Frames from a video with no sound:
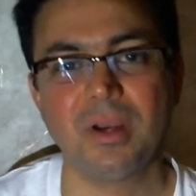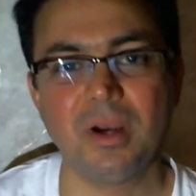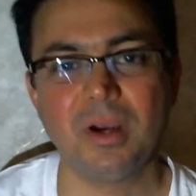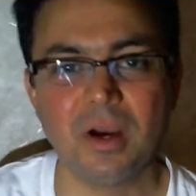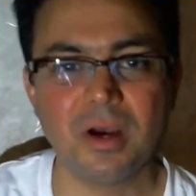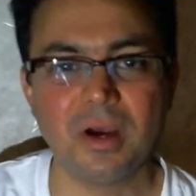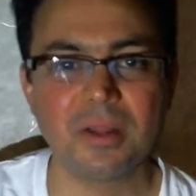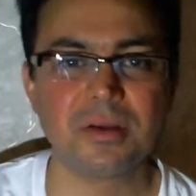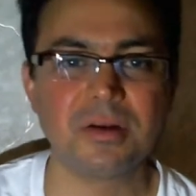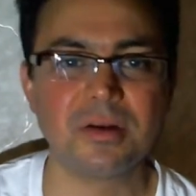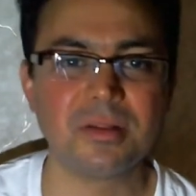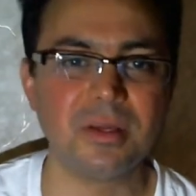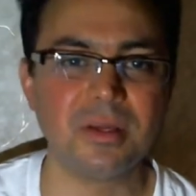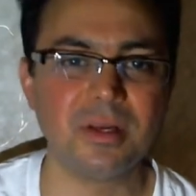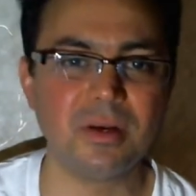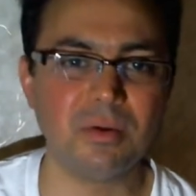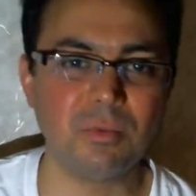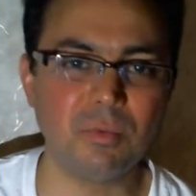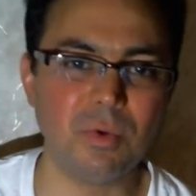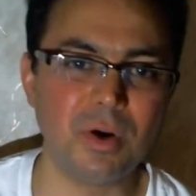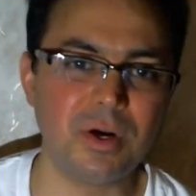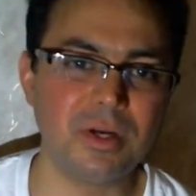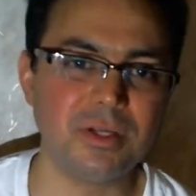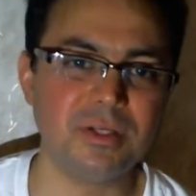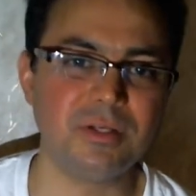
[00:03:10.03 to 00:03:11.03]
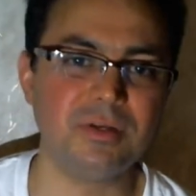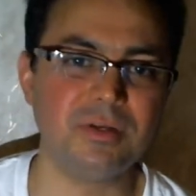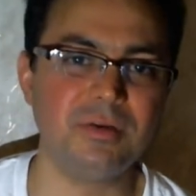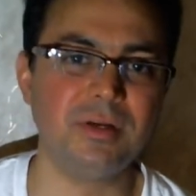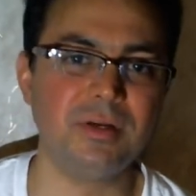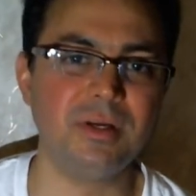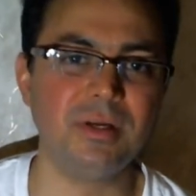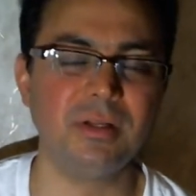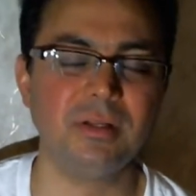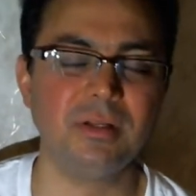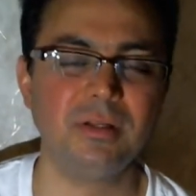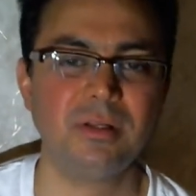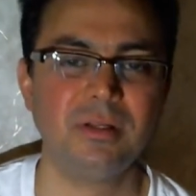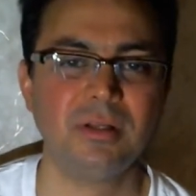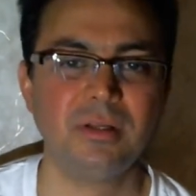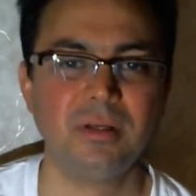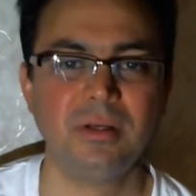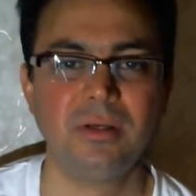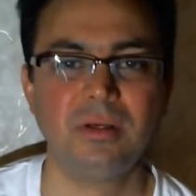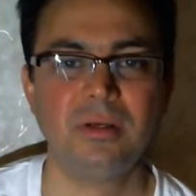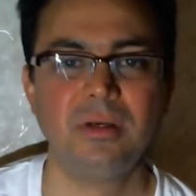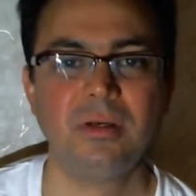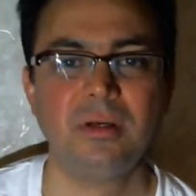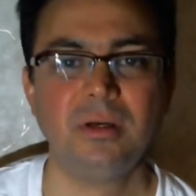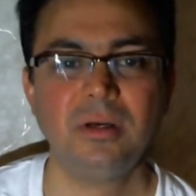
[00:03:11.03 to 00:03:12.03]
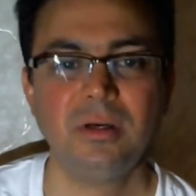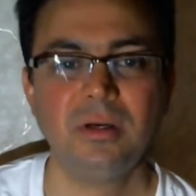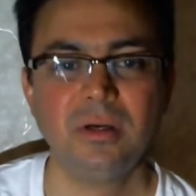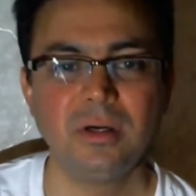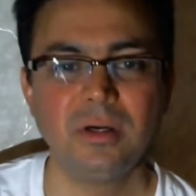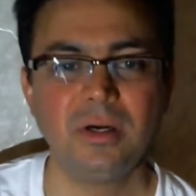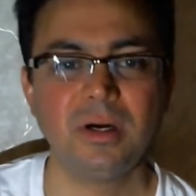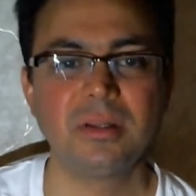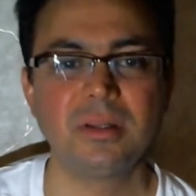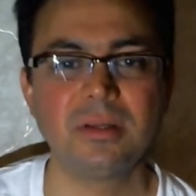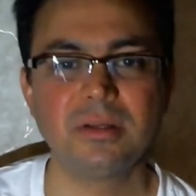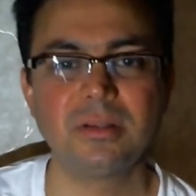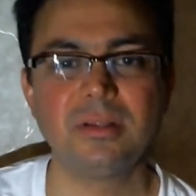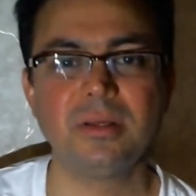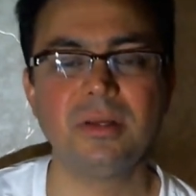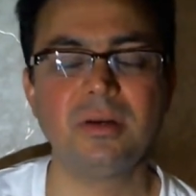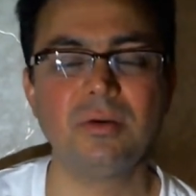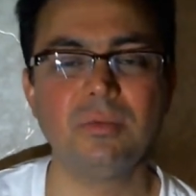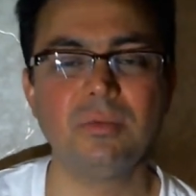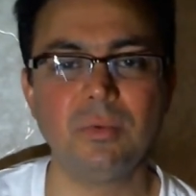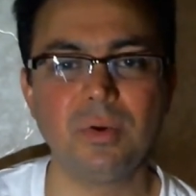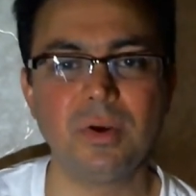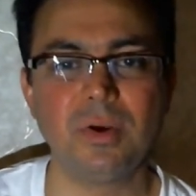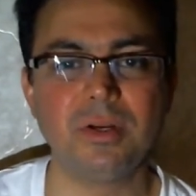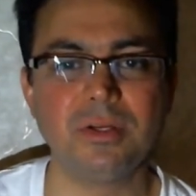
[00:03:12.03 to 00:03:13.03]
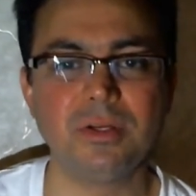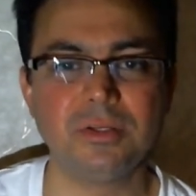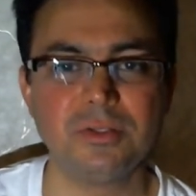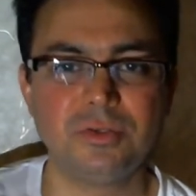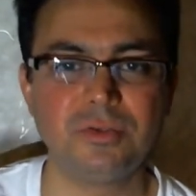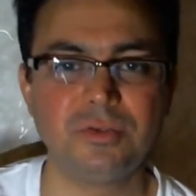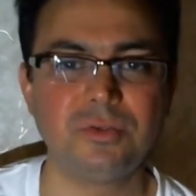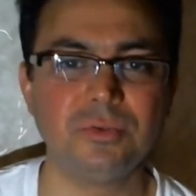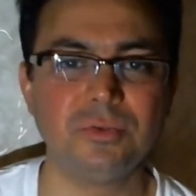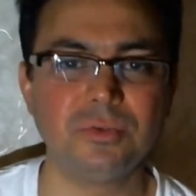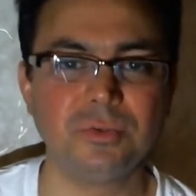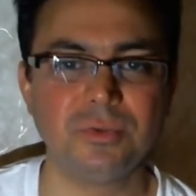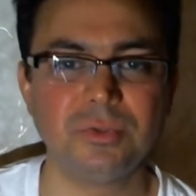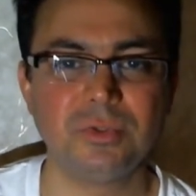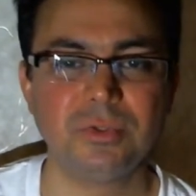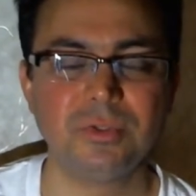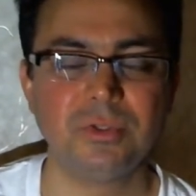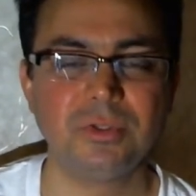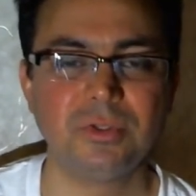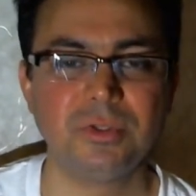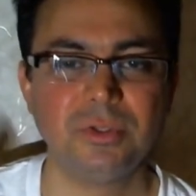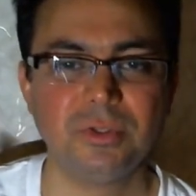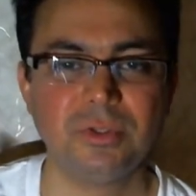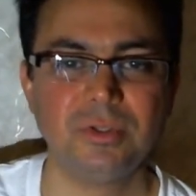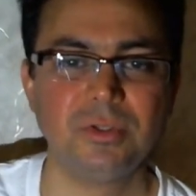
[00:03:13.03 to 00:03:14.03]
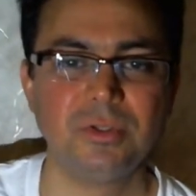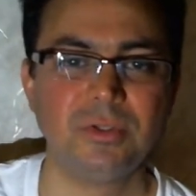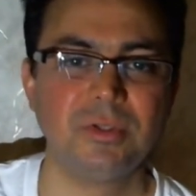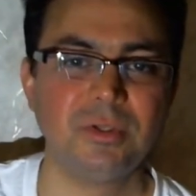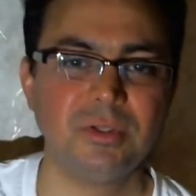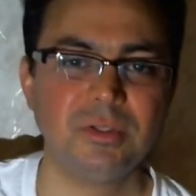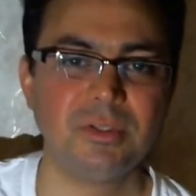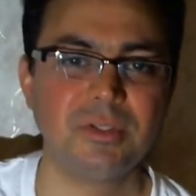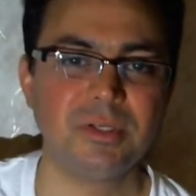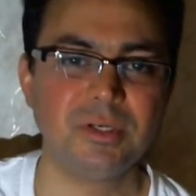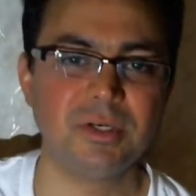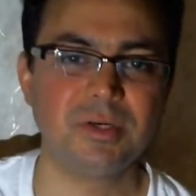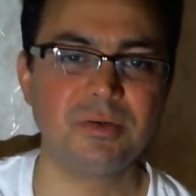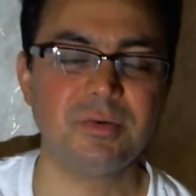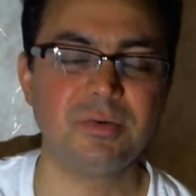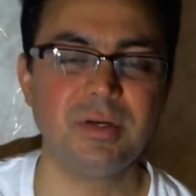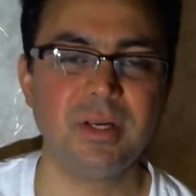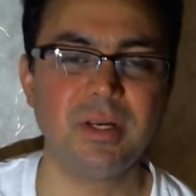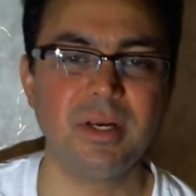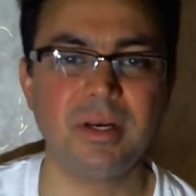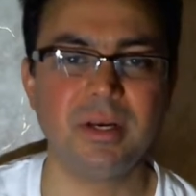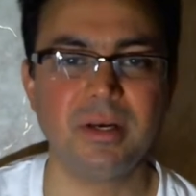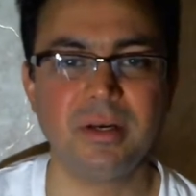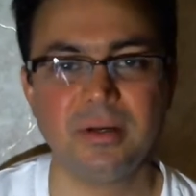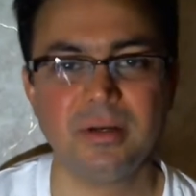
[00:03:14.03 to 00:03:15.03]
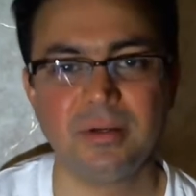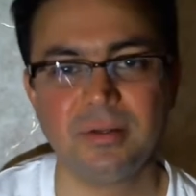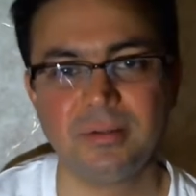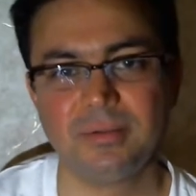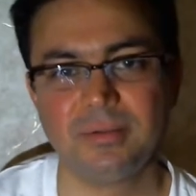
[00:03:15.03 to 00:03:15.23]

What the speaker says: other than what is real, other than what is truth. So you create it.